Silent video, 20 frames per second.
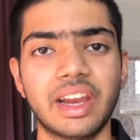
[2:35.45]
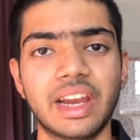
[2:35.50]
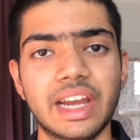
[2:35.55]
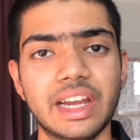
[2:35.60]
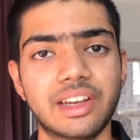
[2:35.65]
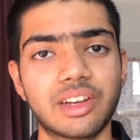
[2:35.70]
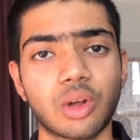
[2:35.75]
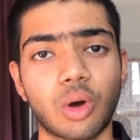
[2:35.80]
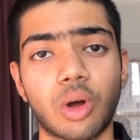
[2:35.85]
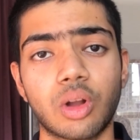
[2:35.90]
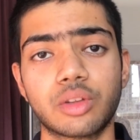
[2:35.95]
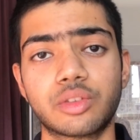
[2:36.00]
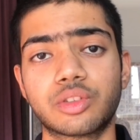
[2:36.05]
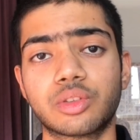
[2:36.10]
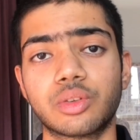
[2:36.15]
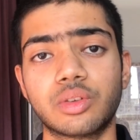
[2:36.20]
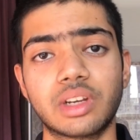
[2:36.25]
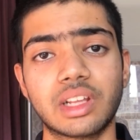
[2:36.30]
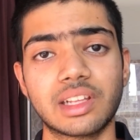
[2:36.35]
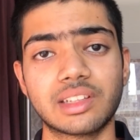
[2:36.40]
It
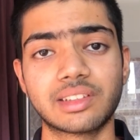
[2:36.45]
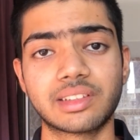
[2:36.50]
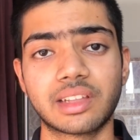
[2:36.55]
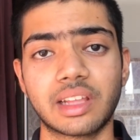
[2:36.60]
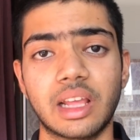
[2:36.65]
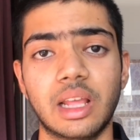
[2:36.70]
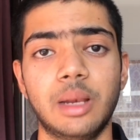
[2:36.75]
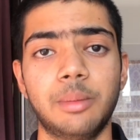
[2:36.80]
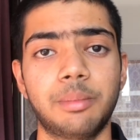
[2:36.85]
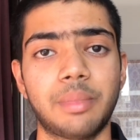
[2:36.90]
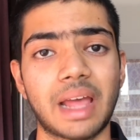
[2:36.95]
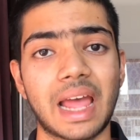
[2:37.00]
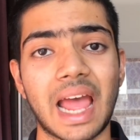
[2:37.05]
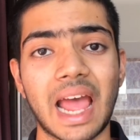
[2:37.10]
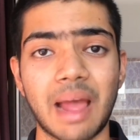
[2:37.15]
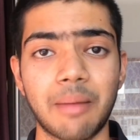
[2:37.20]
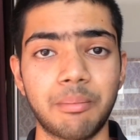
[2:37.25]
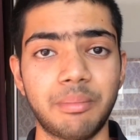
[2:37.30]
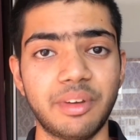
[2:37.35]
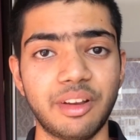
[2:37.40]
also does help
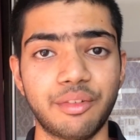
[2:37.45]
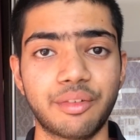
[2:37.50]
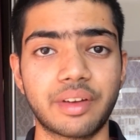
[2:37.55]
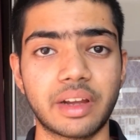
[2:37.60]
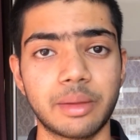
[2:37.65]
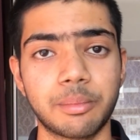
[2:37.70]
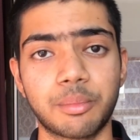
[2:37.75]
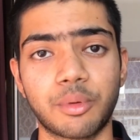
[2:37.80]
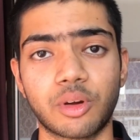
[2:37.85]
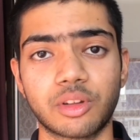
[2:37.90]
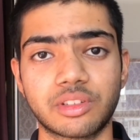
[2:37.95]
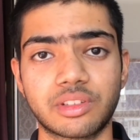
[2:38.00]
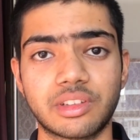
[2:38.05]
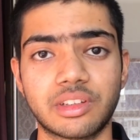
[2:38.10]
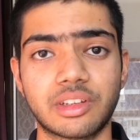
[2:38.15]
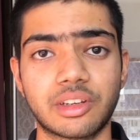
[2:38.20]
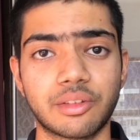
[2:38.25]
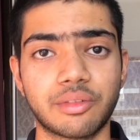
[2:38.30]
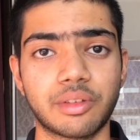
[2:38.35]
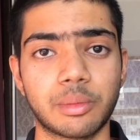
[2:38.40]
amplify
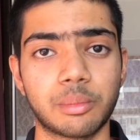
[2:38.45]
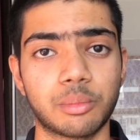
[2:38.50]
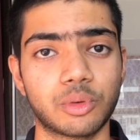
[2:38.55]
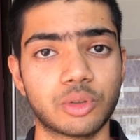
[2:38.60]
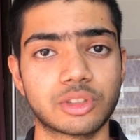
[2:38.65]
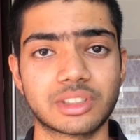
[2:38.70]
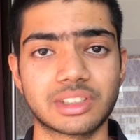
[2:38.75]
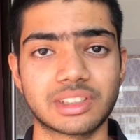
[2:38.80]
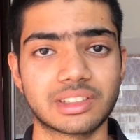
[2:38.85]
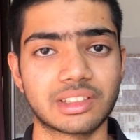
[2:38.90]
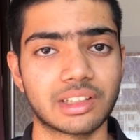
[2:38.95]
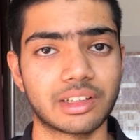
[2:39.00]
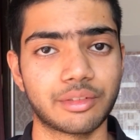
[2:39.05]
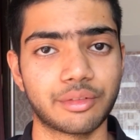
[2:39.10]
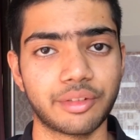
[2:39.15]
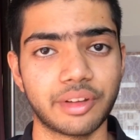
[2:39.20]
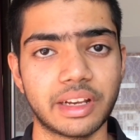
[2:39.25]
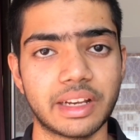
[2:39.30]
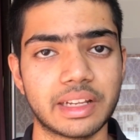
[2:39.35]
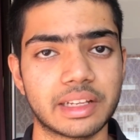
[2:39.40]
positive emotions and
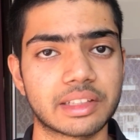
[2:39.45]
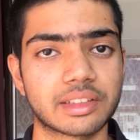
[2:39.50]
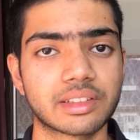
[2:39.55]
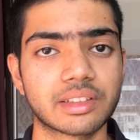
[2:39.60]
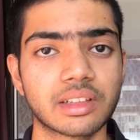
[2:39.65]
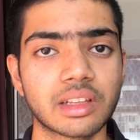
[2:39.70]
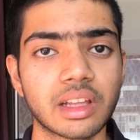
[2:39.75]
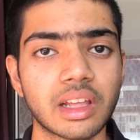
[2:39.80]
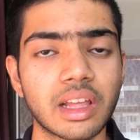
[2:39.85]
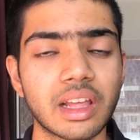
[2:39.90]
feelings.